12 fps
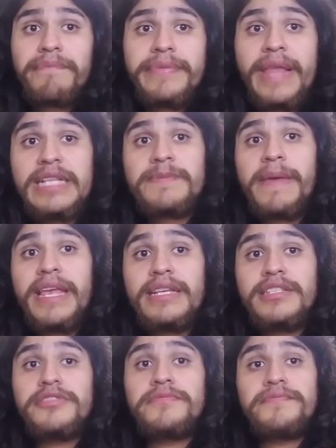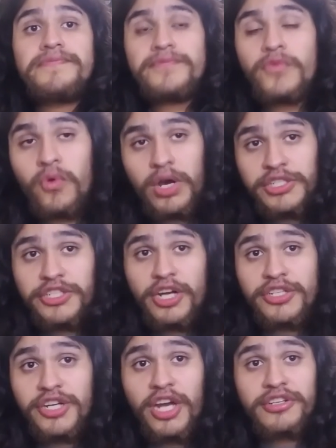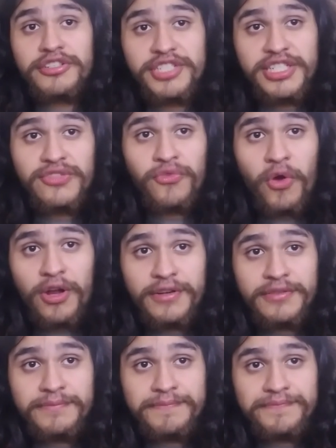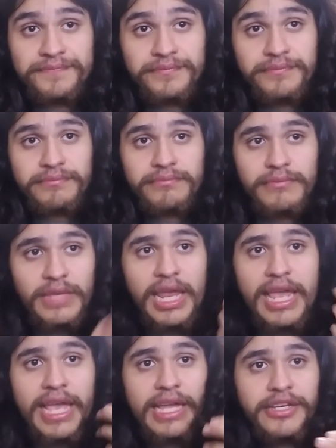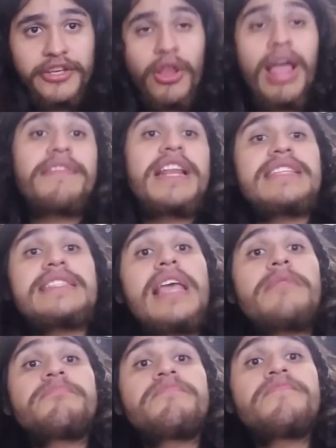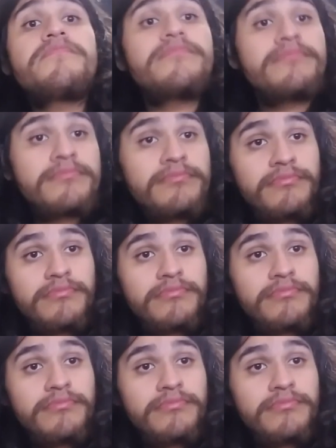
But yeah, that's been Juan John Jaune or just Juan. And y'all have a nice day.